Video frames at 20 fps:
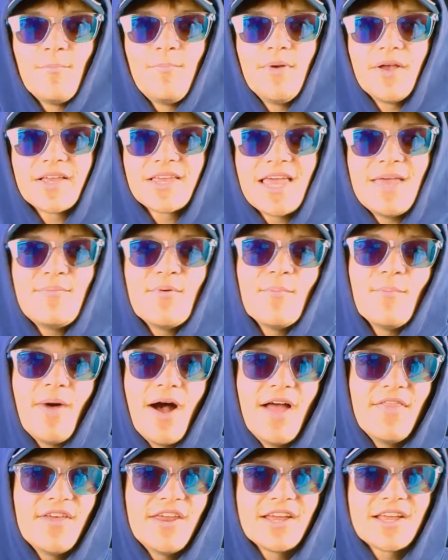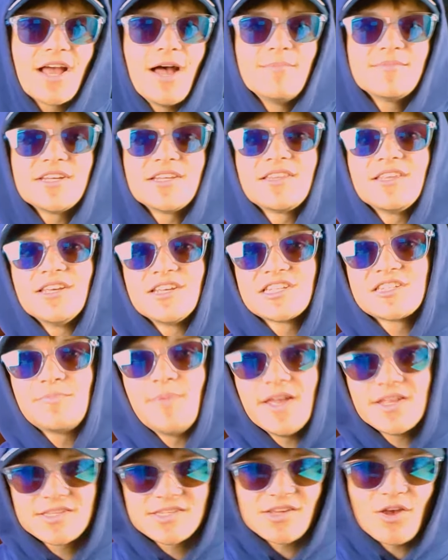but keep in mind that it comes at the
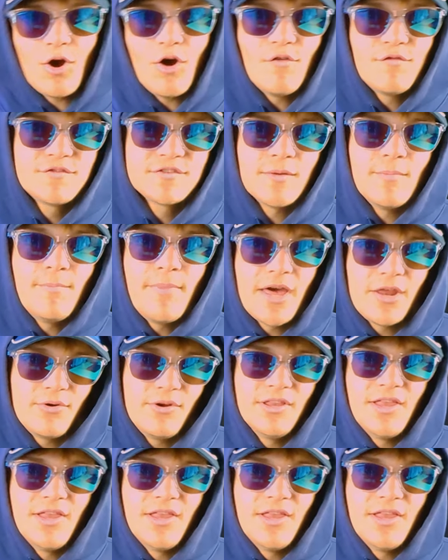expense of some battery